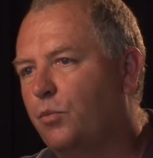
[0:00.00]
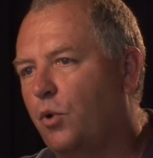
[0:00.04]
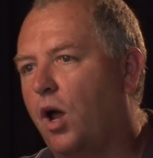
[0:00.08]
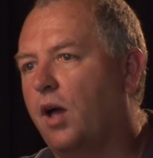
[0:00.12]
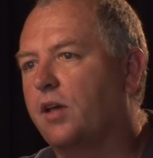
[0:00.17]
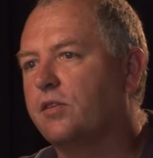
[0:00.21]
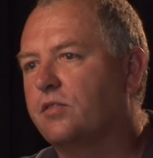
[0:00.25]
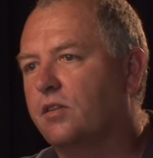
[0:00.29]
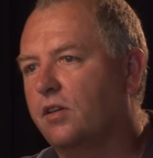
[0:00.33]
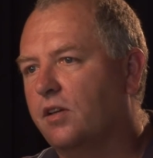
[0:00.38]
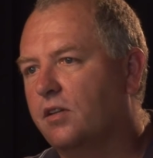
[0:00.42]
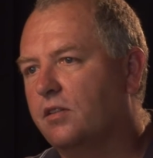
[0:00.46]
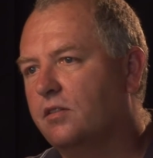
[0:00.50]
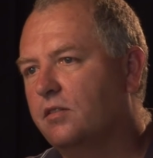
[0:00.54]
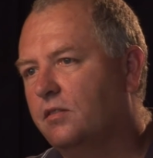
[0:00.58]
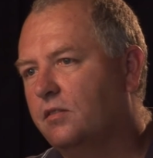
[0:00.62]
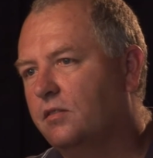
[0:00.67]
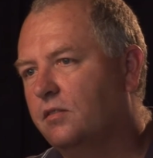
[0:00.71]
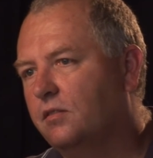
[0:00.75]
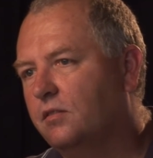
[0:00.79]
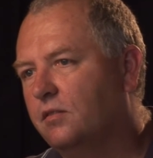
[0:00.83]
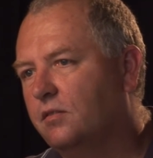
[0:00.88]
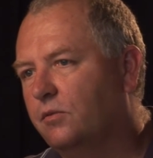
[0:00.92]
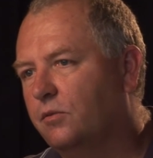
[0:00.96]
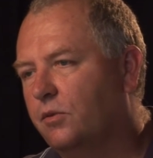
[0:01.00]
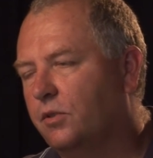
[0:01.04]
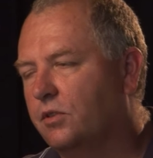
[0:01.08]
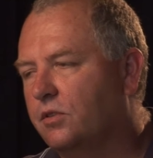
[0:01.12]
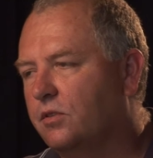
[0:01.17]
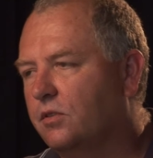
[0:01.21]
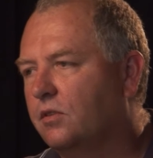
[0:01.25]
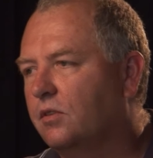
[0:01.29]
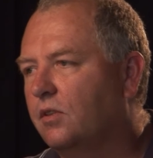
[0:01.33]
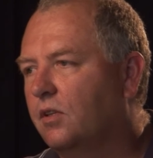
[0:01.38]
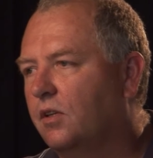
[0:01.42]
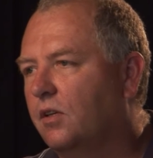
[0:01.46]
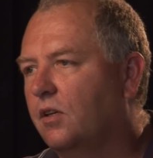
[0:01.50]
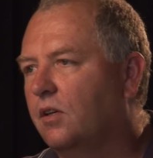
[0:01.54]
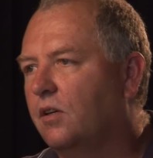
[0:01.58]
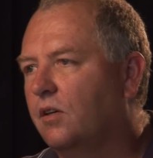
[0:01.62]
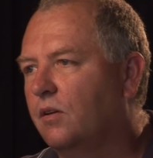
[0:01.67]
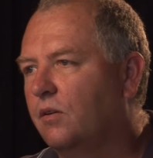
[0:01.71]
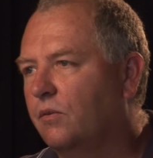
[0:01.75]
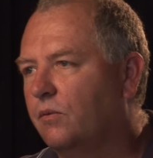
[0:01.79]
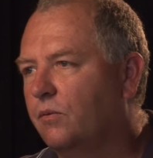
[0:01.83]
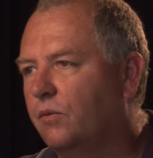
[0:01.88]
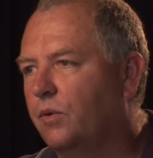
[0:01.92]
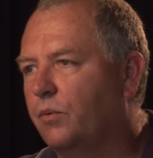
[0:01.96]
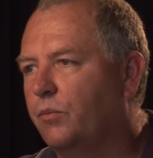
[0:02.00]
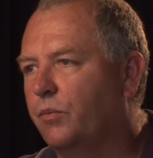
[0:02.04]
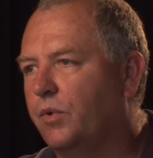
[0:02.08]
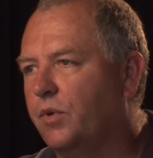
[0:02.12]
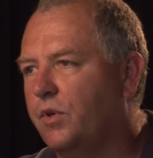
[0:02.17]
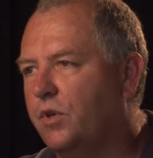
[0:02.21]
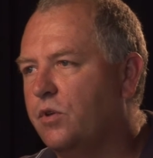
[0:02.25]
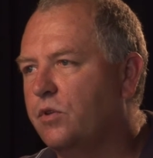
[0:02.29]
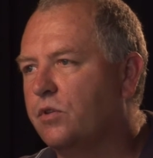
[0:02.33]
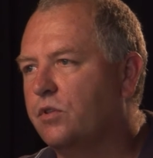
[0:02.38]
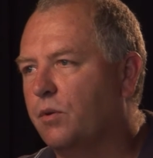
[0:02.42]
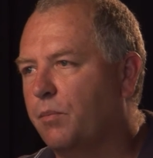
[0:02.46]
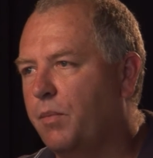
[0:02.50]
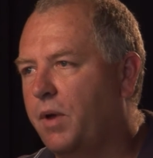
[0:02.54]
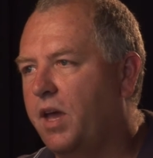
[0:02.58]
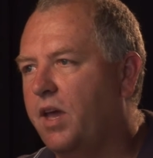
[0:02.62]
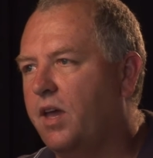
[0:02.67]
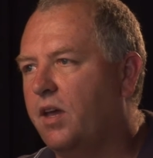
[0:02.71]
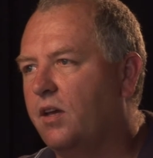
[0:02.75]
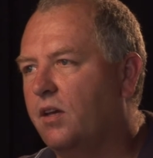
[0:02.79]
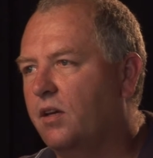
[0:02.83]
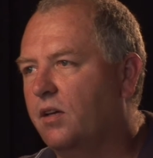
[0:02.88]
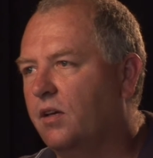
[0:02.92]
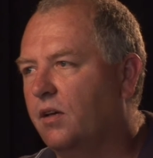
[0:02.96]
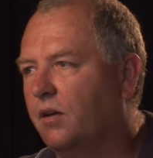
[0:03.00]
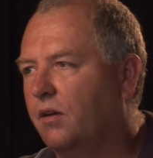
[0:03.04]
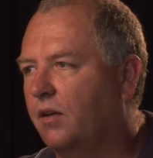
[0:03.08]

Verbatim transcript: process, which when we used to make